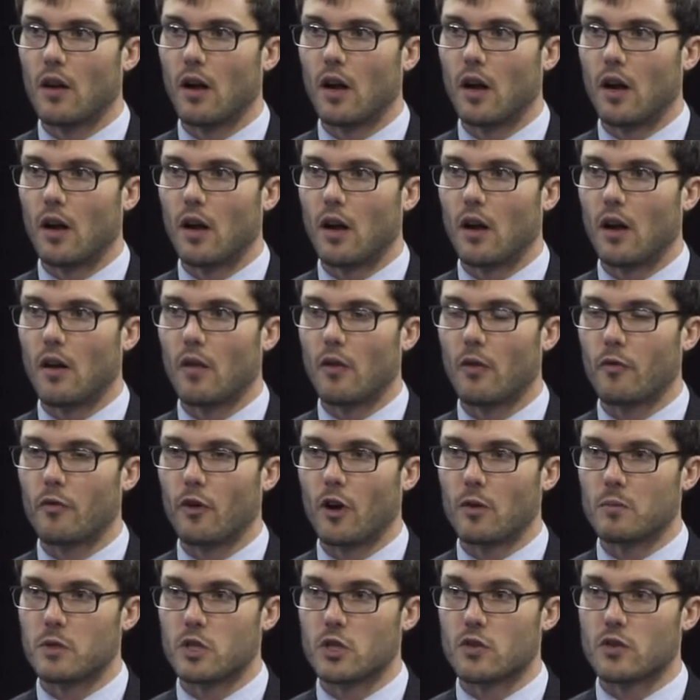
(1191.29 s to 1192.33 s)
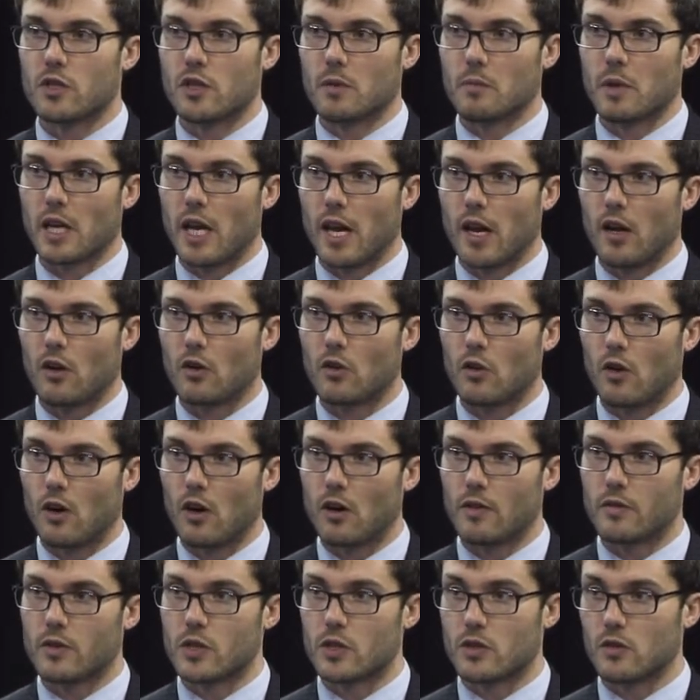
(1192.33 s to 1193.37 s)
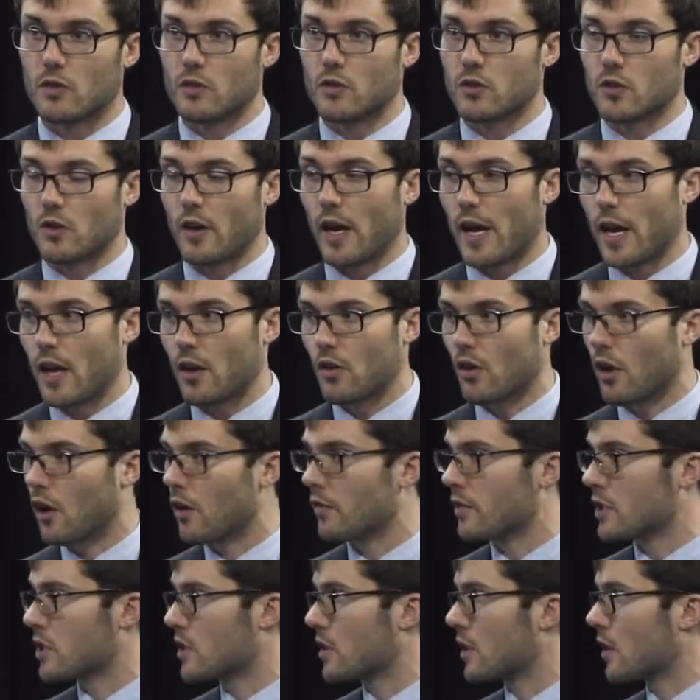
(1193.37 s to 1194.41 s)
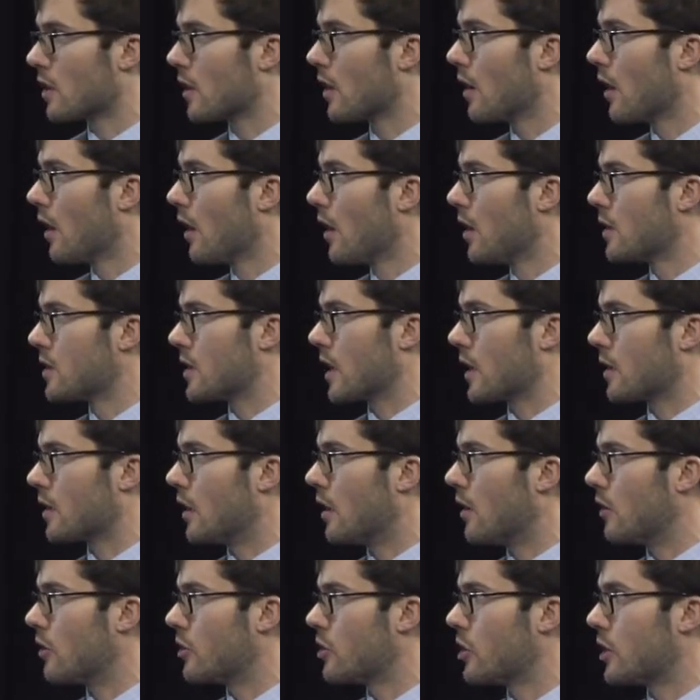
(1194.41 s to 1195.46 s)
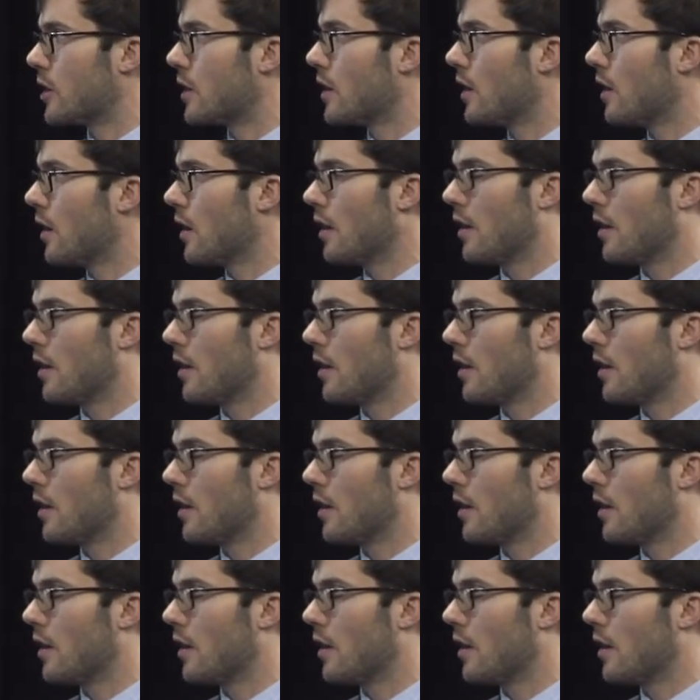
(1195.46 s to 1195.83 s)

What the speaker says: the farm is using mechanical harvesters or hand harvesting technology.